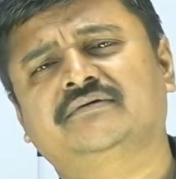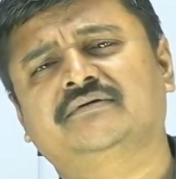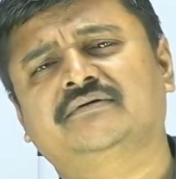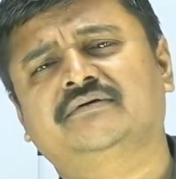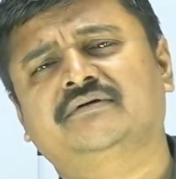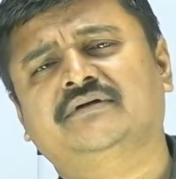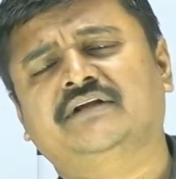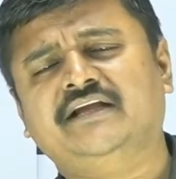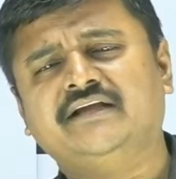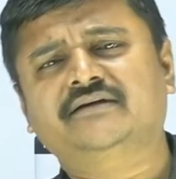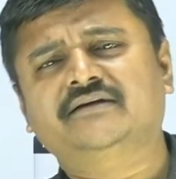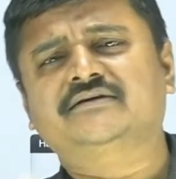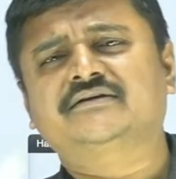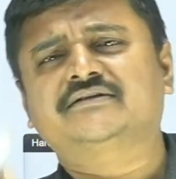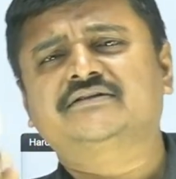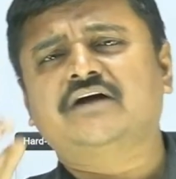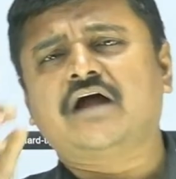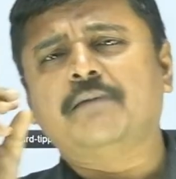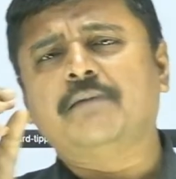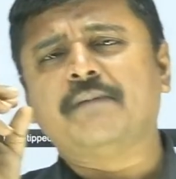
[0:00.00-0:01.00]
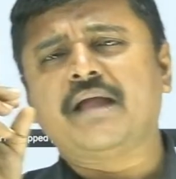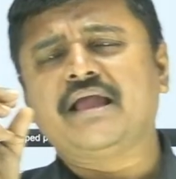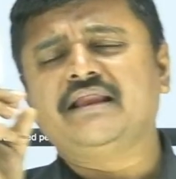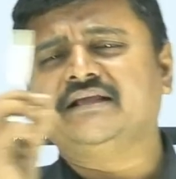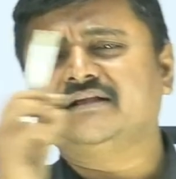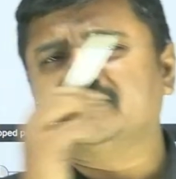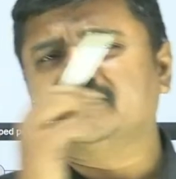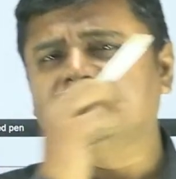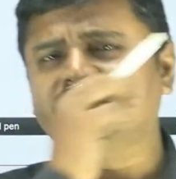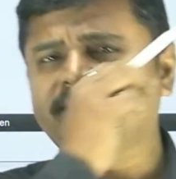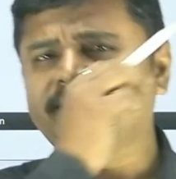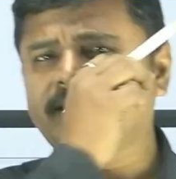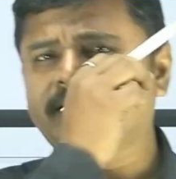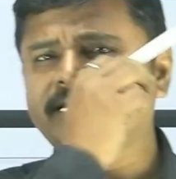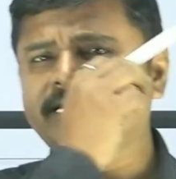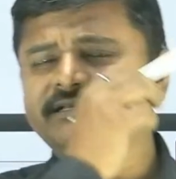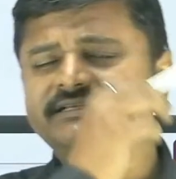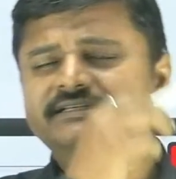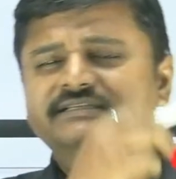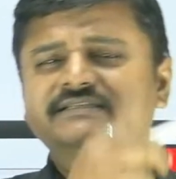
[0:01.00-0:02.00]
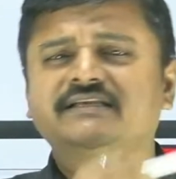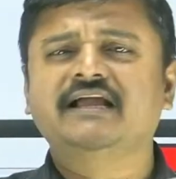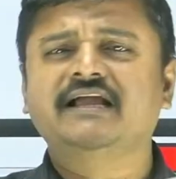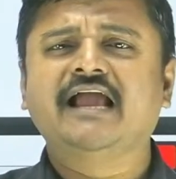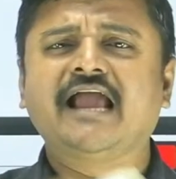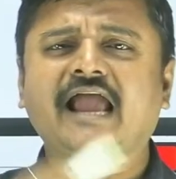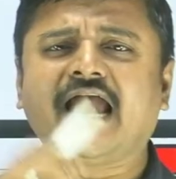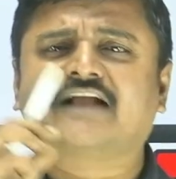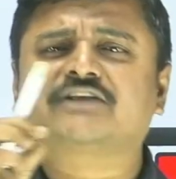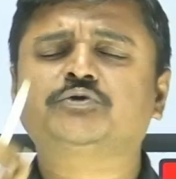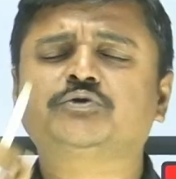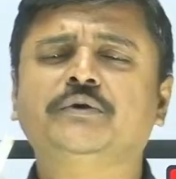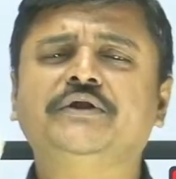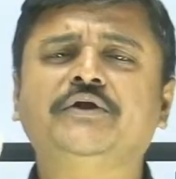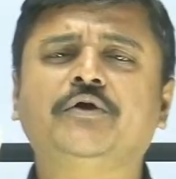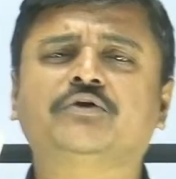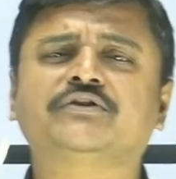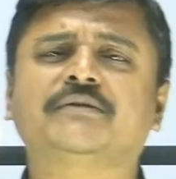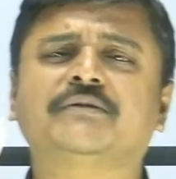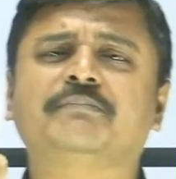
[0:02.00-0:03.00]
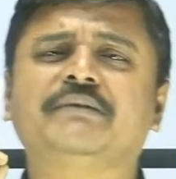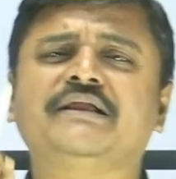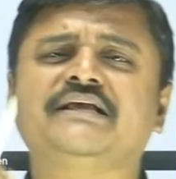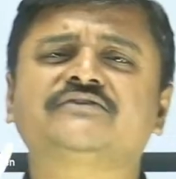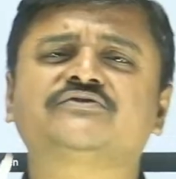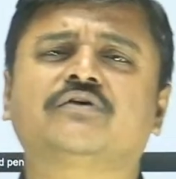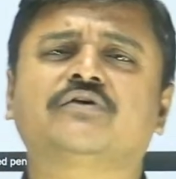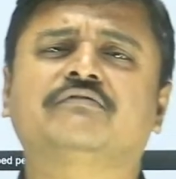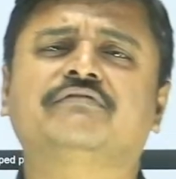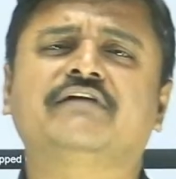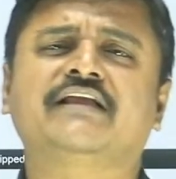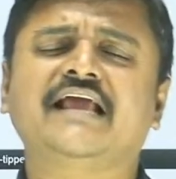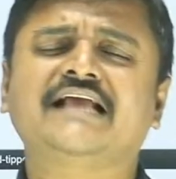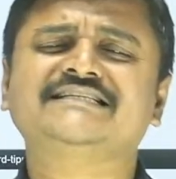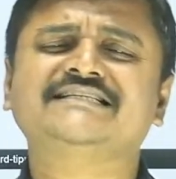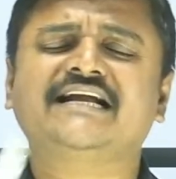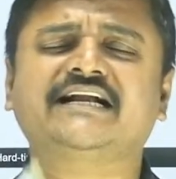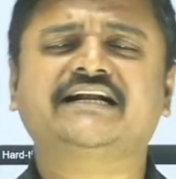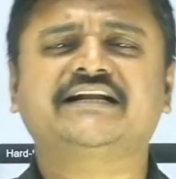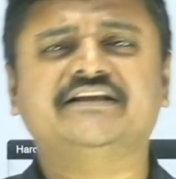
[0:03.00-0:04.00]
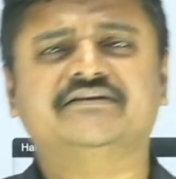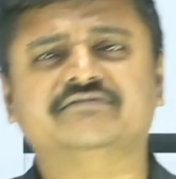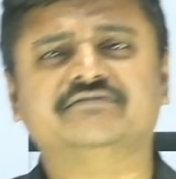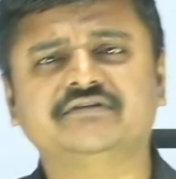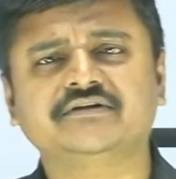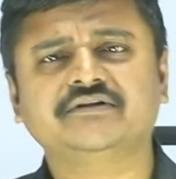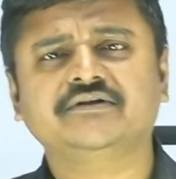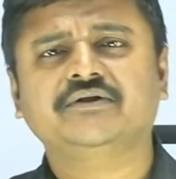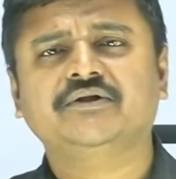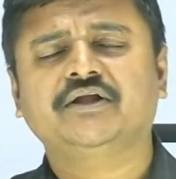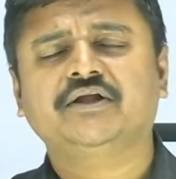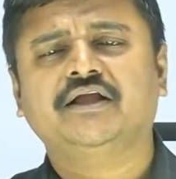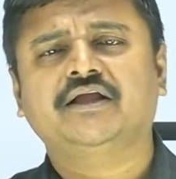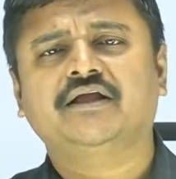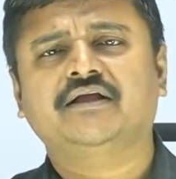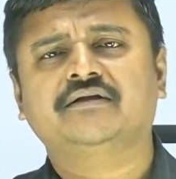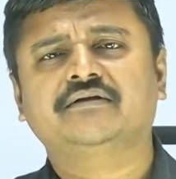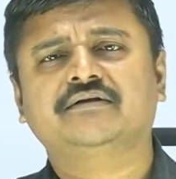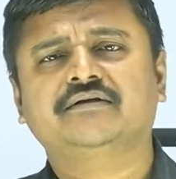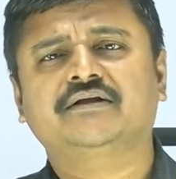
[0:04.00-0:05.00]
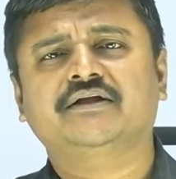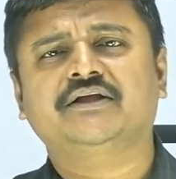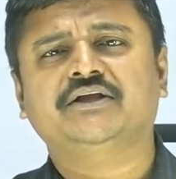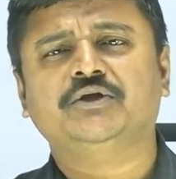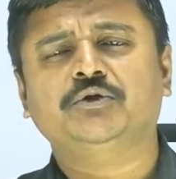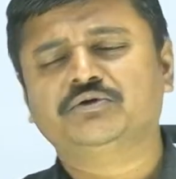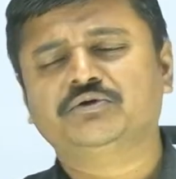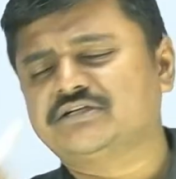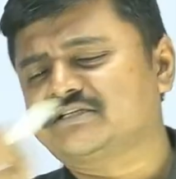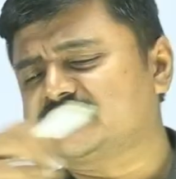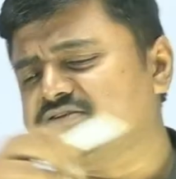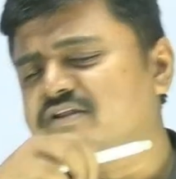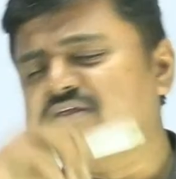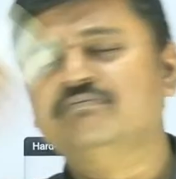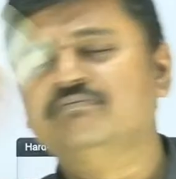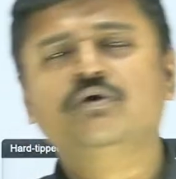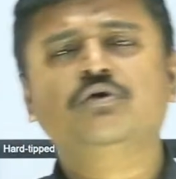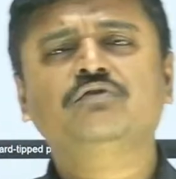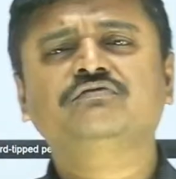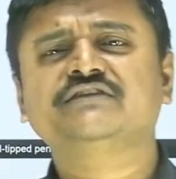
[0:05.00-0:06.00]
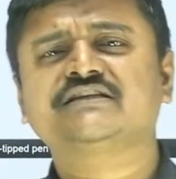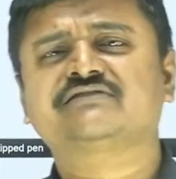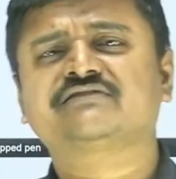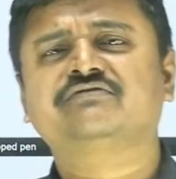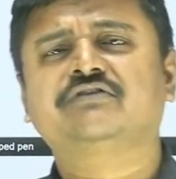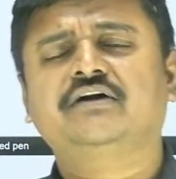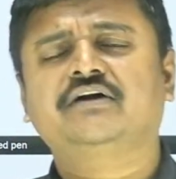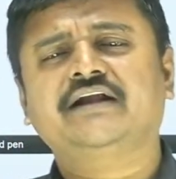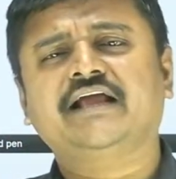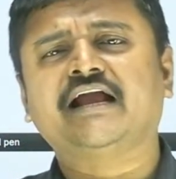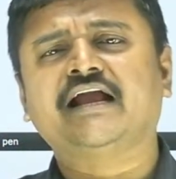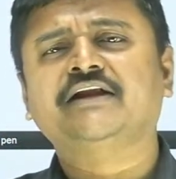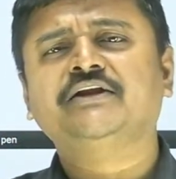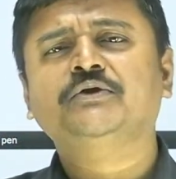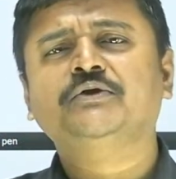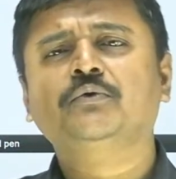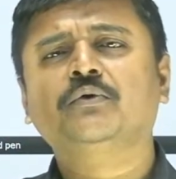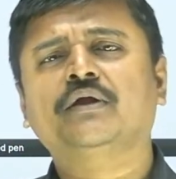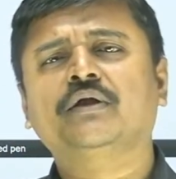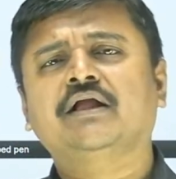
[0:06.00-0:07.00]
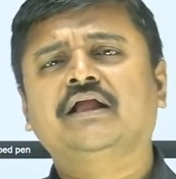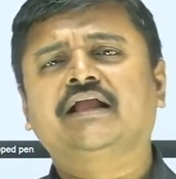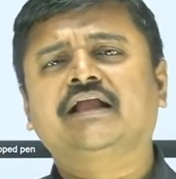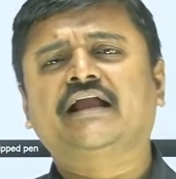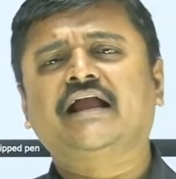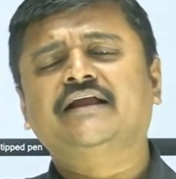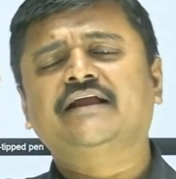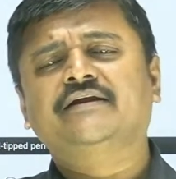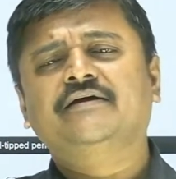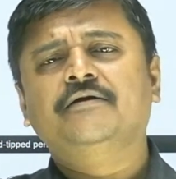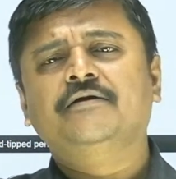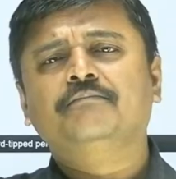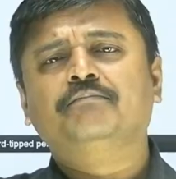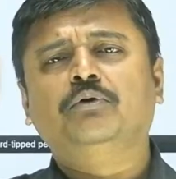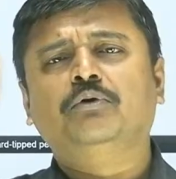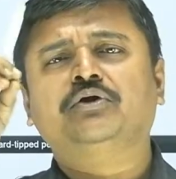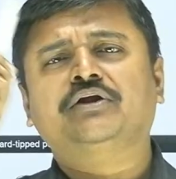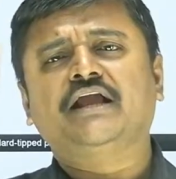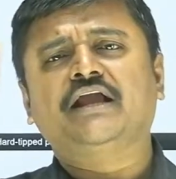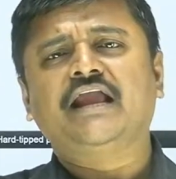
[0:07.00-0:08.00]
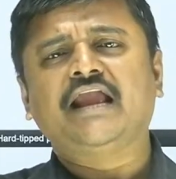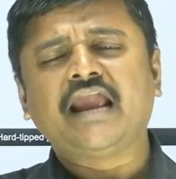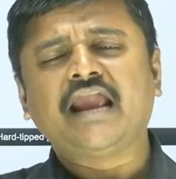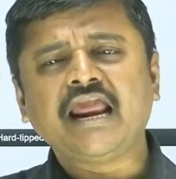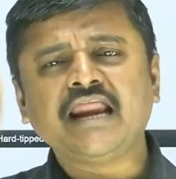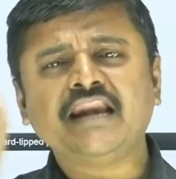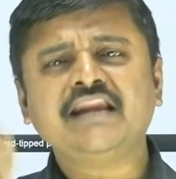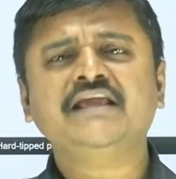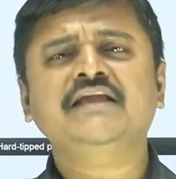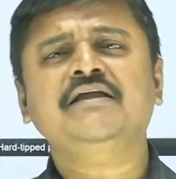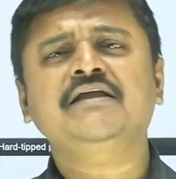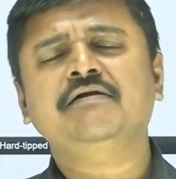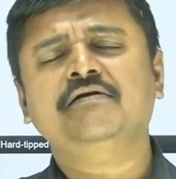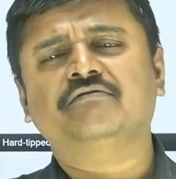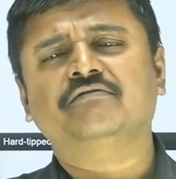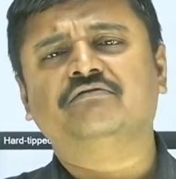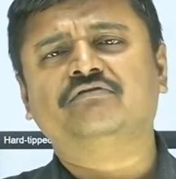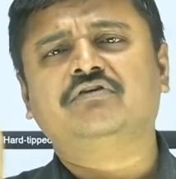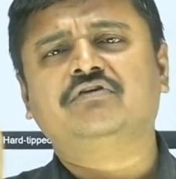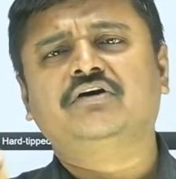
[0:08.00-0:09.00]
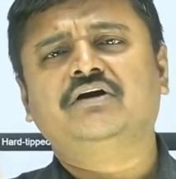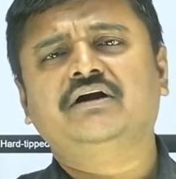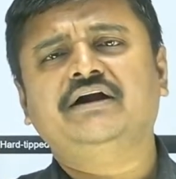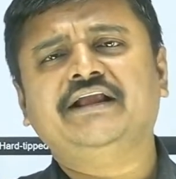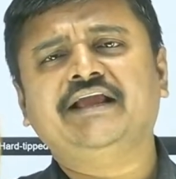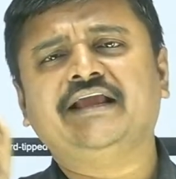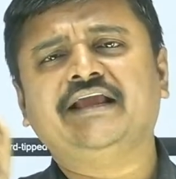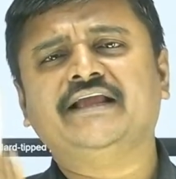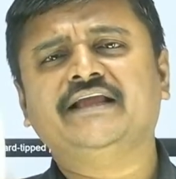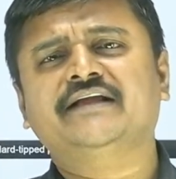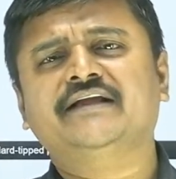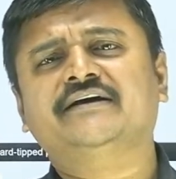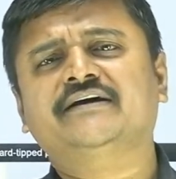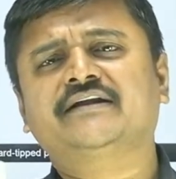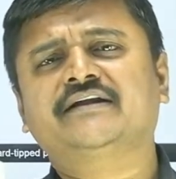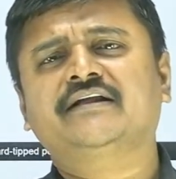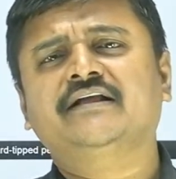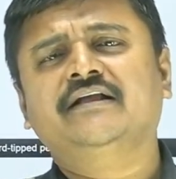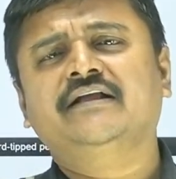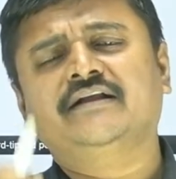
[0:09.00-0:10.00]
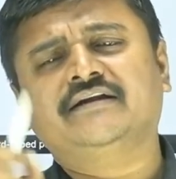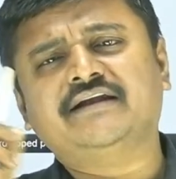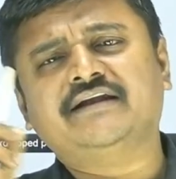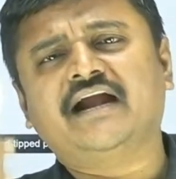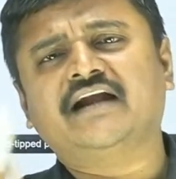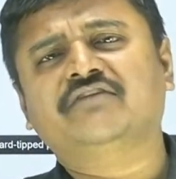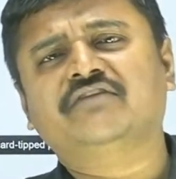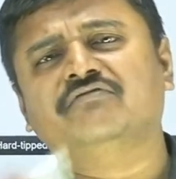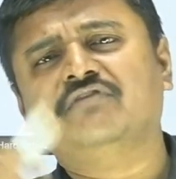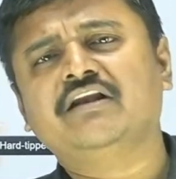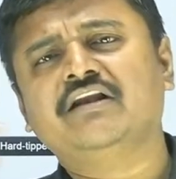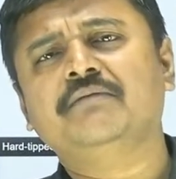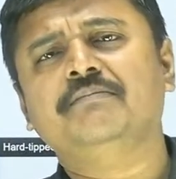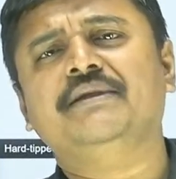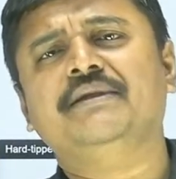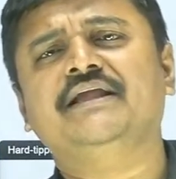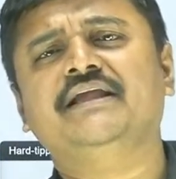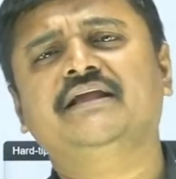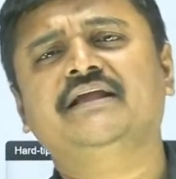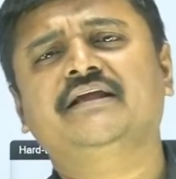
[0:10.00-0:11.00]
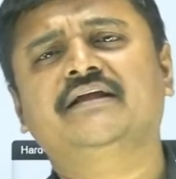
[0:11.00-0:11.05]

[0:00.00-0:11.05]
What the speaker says: Here the American is actually on the place of an adjective. You just remove this word and you can put any word here that will be